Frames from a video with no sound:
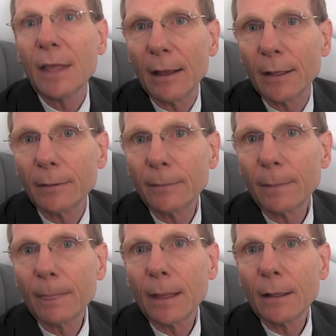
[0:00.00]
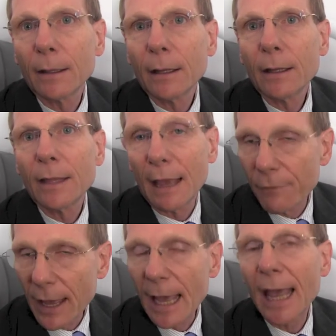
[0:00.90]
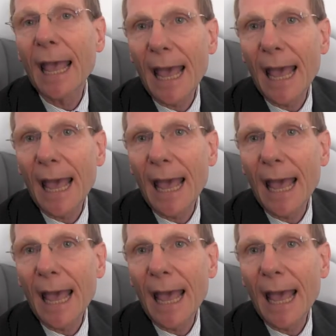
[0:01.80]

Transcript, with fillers: that's the, really interesting. The FAA